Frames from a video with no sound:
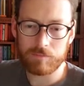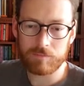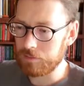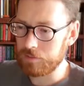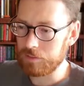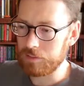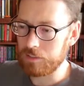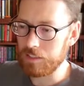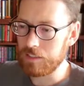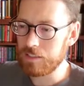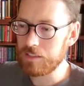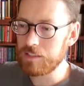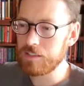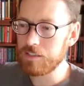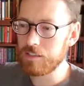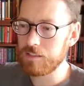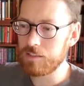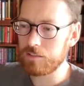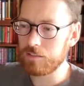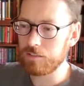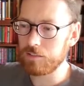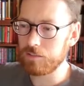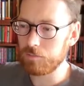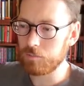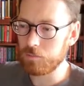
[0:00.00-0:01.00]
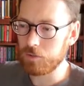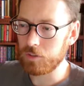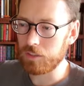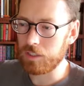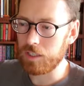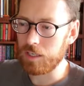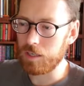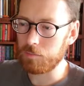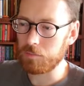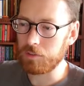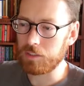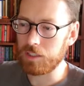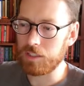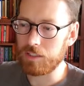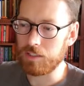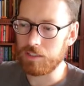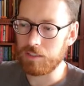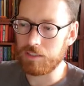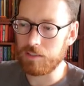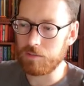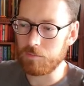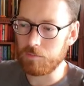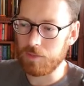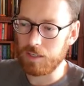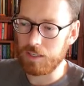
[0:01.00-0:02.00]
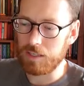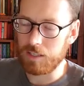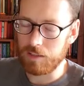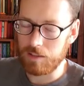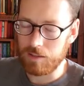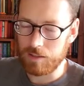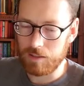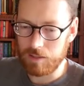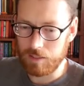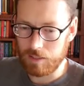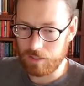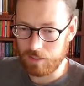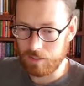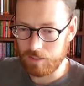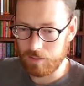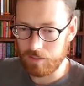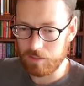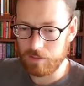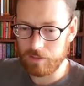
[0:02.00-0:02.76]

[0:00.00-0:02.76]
This is a little more complicated than you might think.